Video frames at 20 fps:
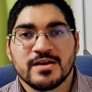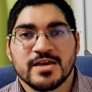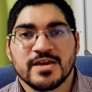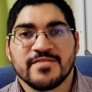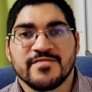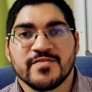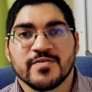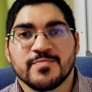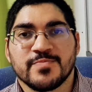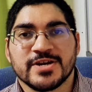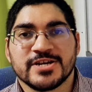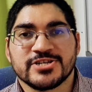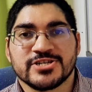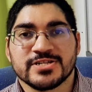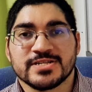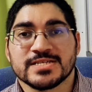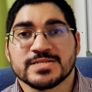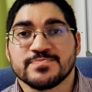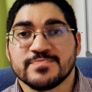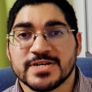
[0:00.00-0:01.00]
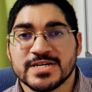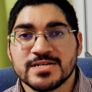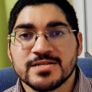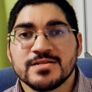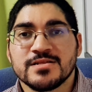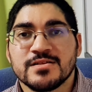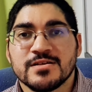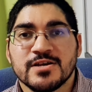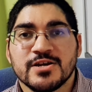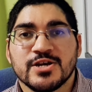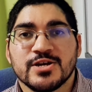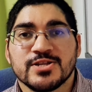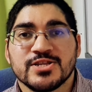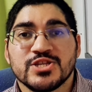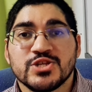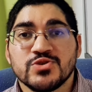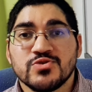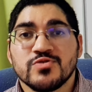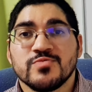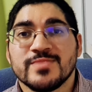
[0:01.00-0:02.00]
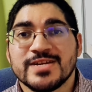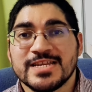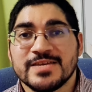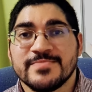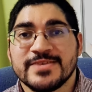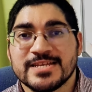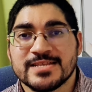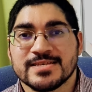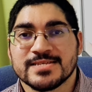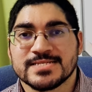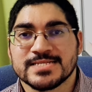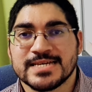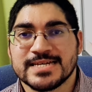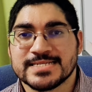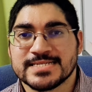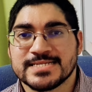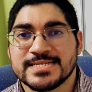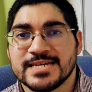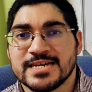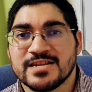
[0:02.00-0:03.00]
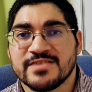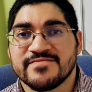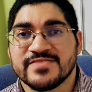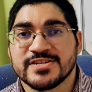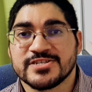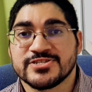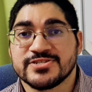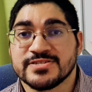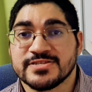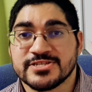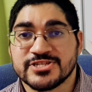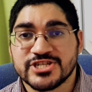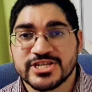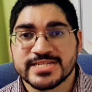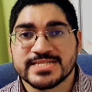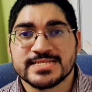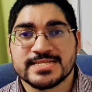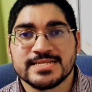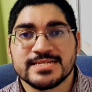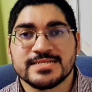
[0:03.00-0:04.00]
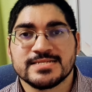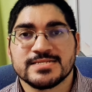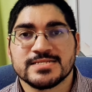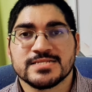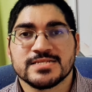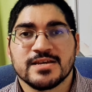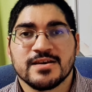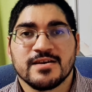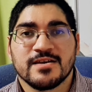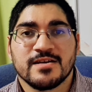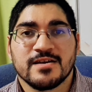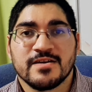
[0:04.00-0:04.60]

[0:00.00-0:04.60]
if your patient is male, 2 millimeters ST elevation in the chest leads.